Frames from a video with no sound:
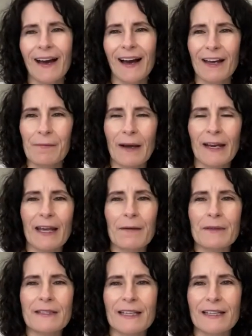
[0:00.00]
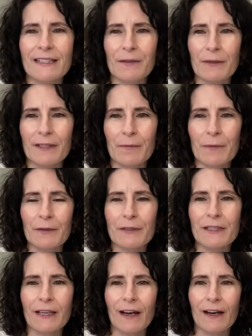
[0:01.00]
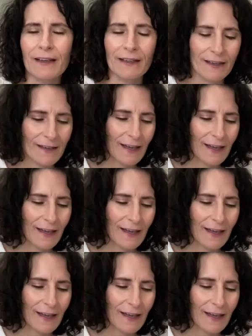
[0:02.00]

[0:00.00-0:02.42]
Hi, my name is Stacy with W T I,